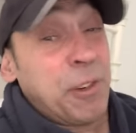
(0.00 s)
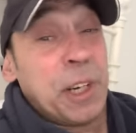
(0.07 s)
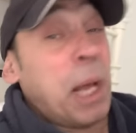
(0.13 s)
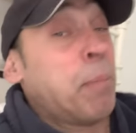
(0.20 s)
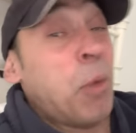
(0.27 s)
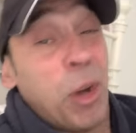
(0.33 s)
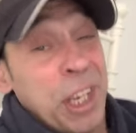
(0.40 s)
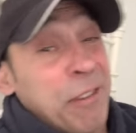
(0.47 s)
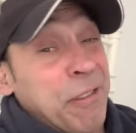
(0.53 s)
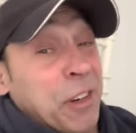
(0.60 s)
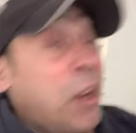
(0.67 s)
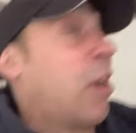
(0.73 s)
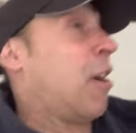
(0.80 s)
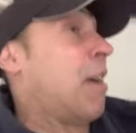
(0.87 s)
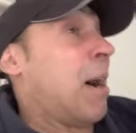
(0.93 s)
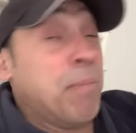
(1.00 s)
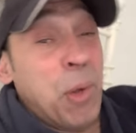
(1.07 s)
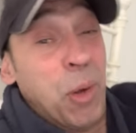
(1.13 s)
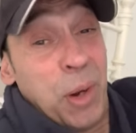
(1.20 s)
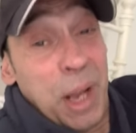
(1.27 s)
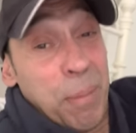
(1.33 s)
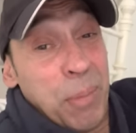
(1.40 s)
And I'm not no
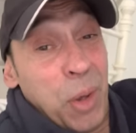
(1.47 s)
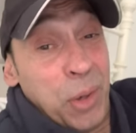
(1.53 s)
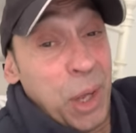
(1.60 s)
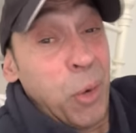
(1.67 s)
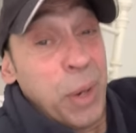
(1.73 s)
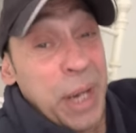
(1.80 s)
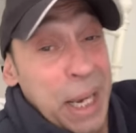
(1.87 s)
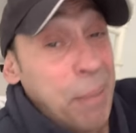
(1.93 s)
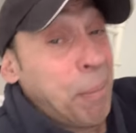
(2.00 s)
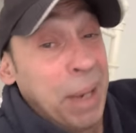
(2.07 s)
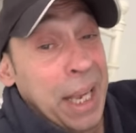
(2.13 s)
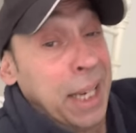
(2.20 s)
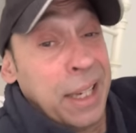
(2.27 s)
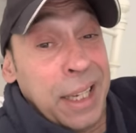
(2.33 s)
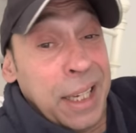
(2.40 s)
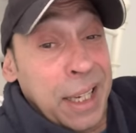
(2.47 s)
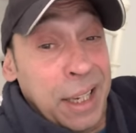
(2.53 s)
hitman,